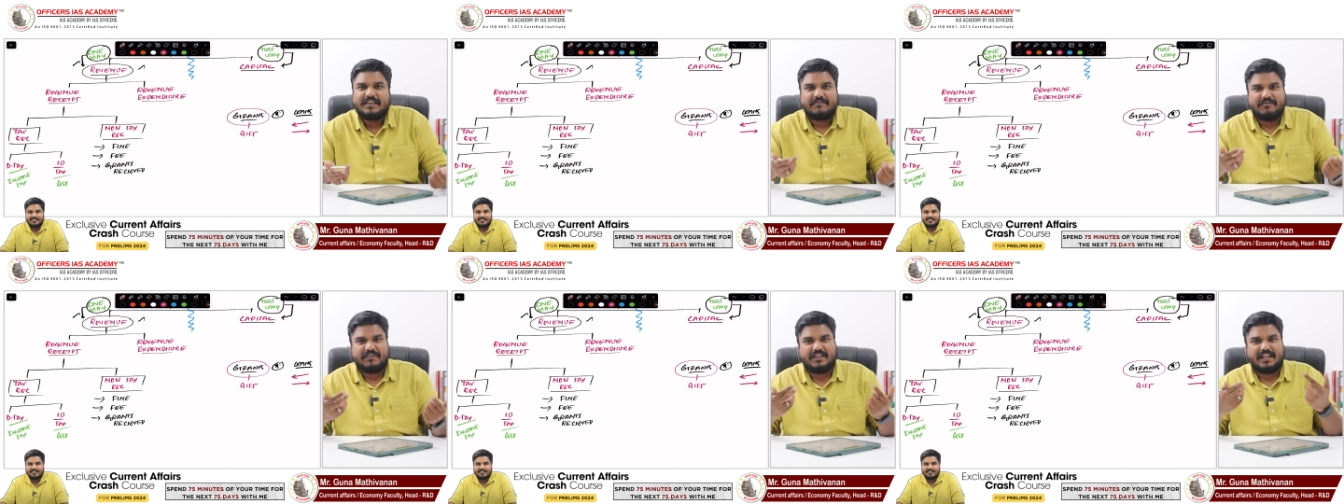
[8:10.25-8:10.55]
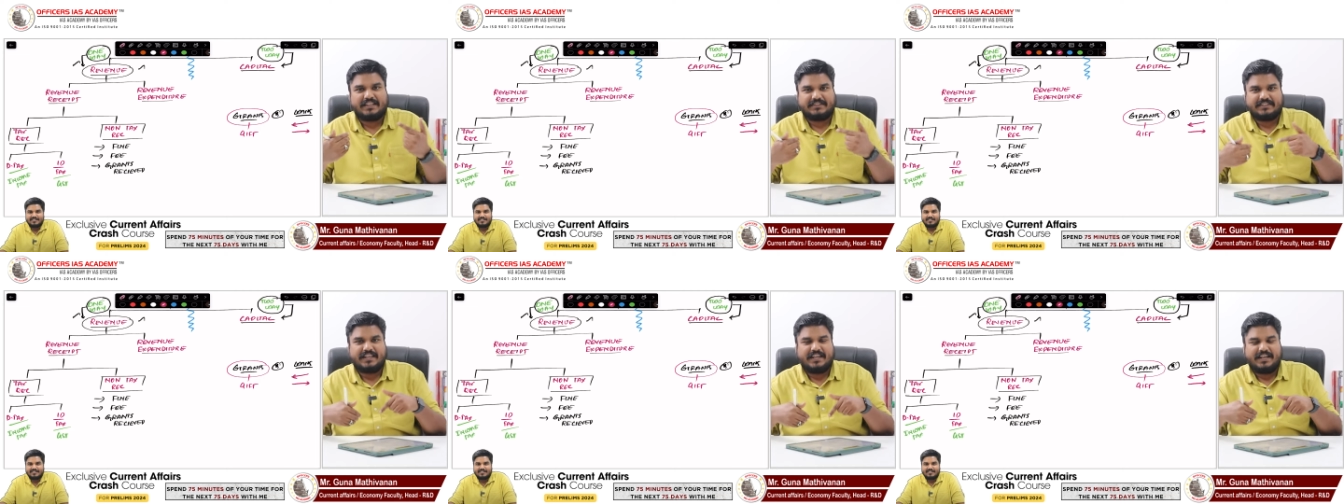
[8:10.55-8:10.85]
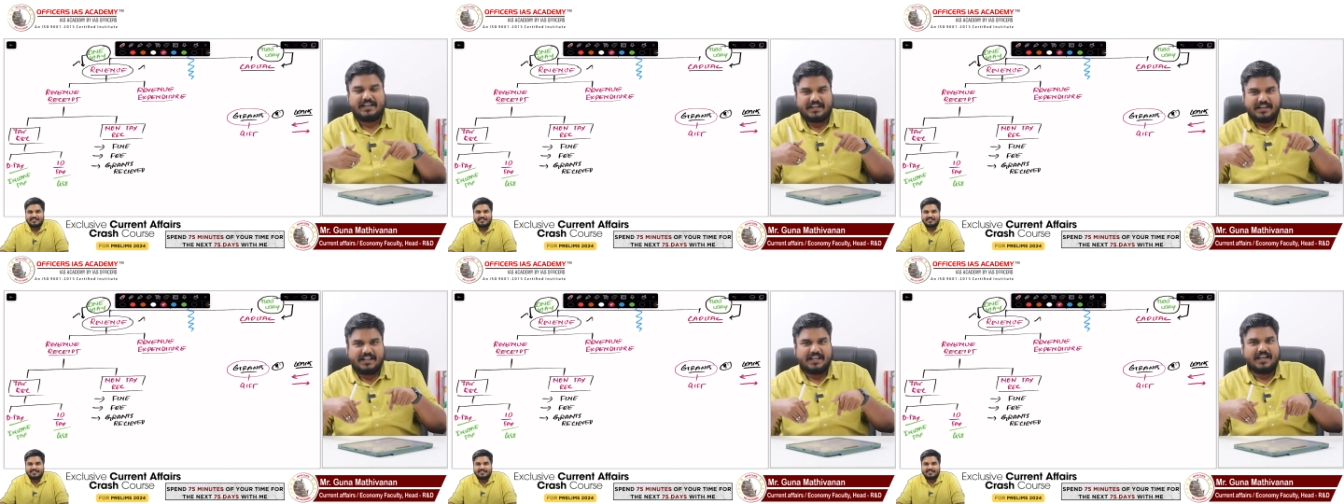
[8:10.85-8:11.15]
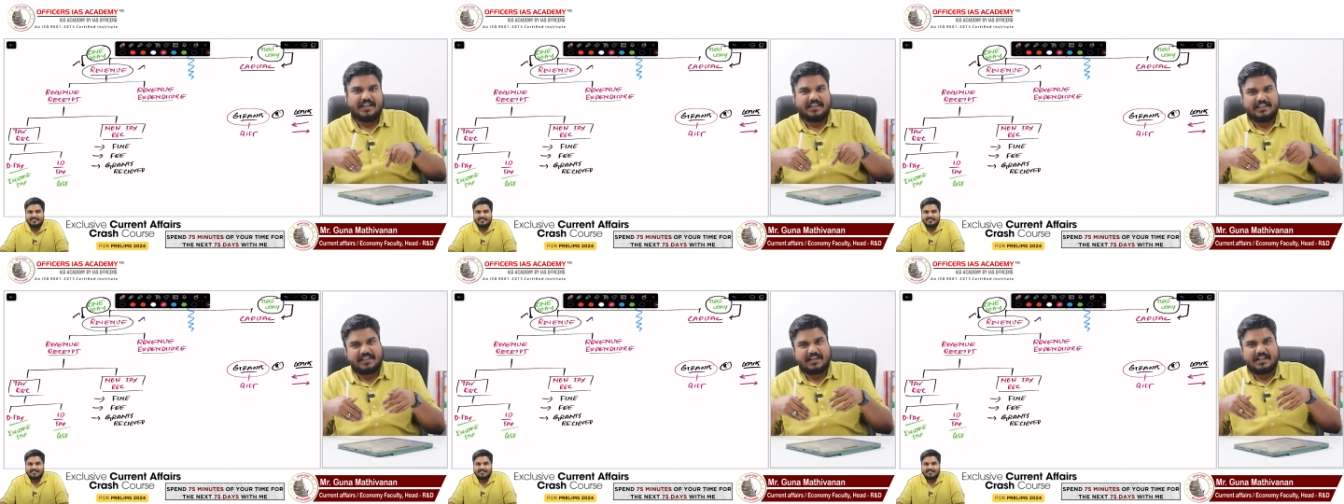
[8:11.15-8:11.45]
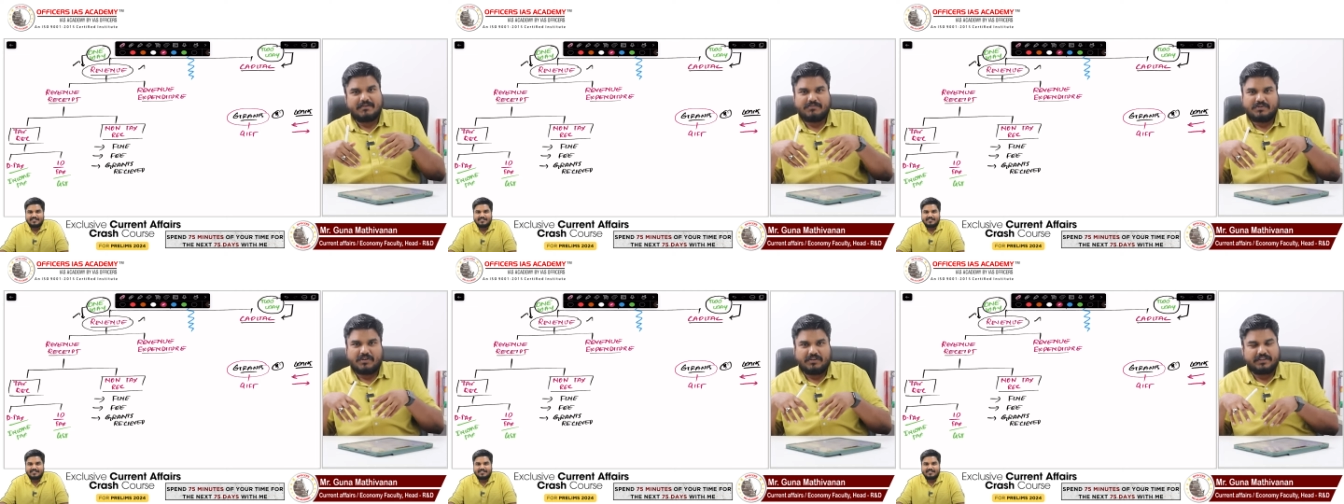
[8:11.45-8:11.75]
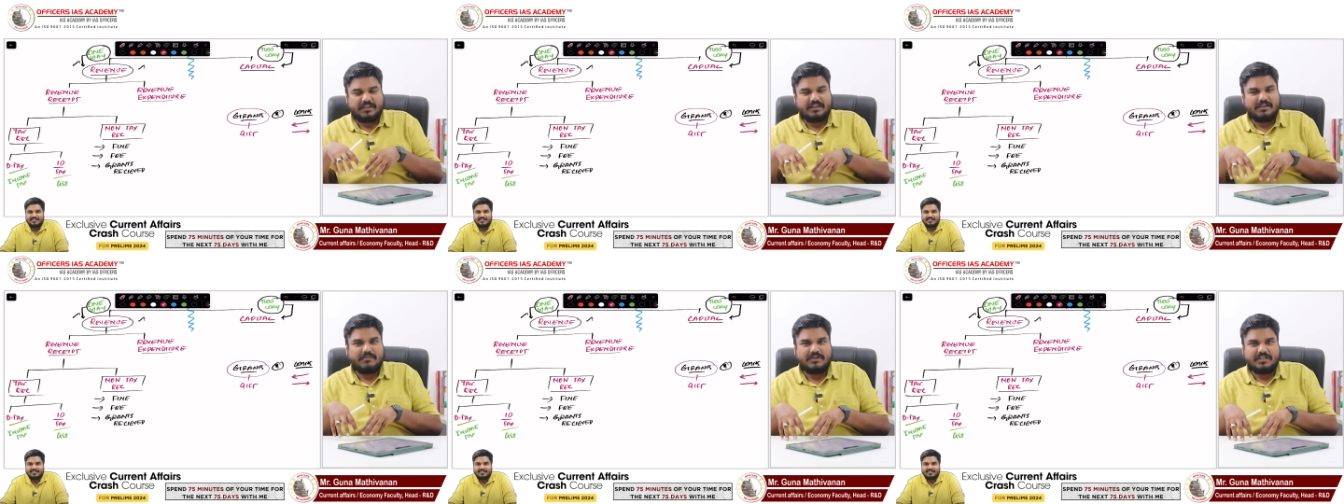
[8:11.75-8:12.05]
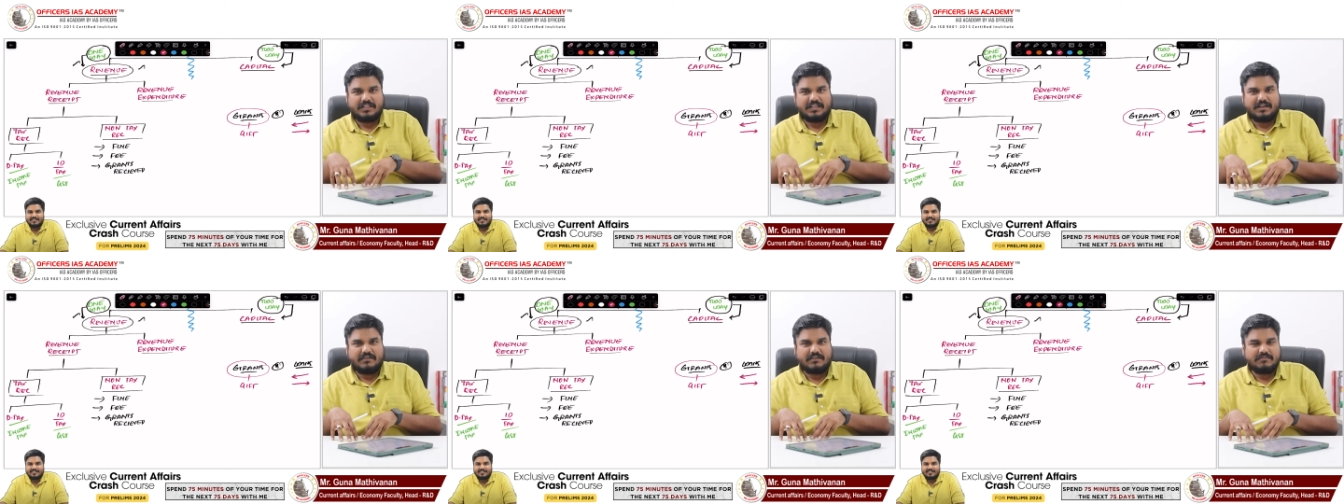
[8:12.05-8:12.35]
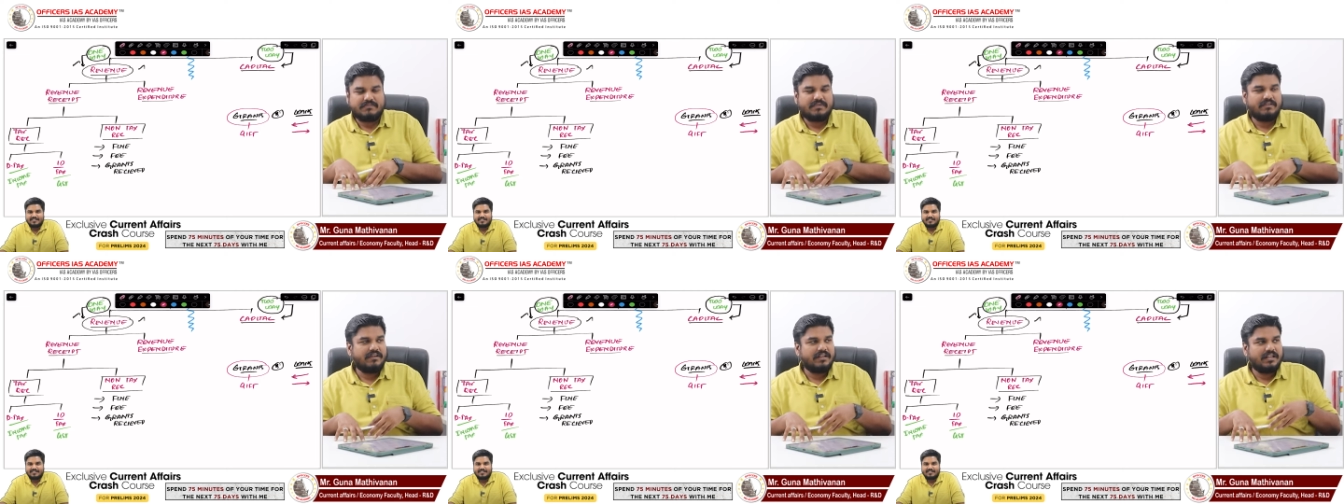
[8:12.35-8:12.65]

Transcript: When I say India here, I am talking about the government.